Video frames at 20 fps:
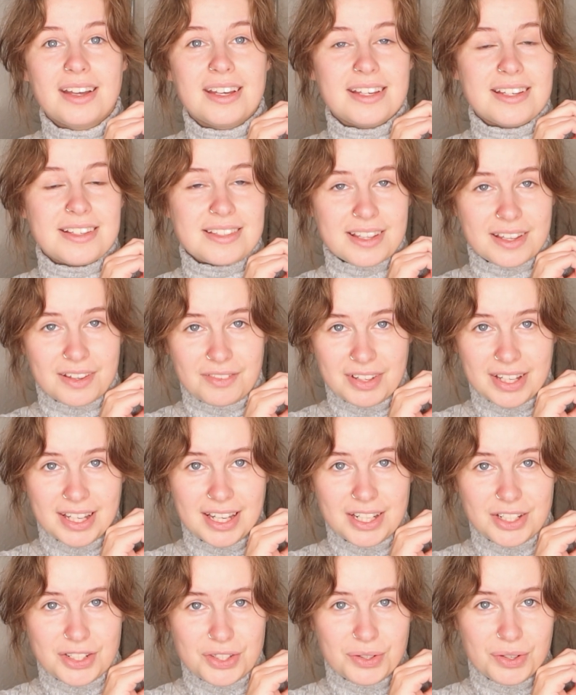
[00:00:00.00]
He's giving
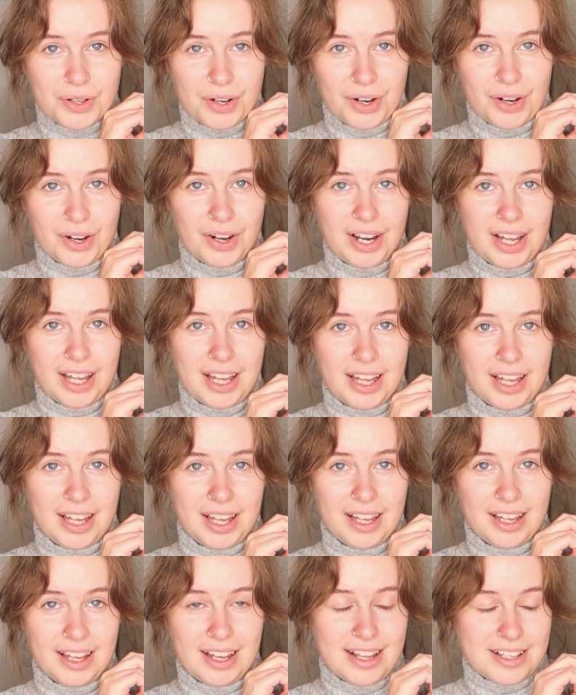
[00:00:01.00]
it to her
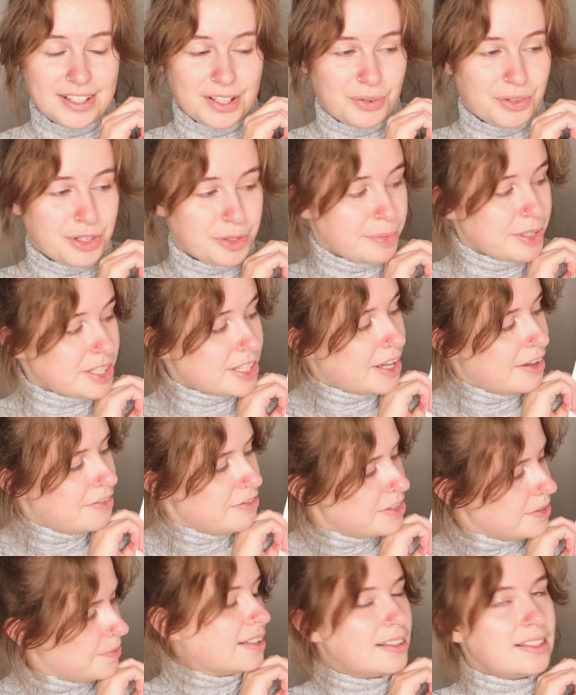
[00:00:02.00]
as a Christmas gift.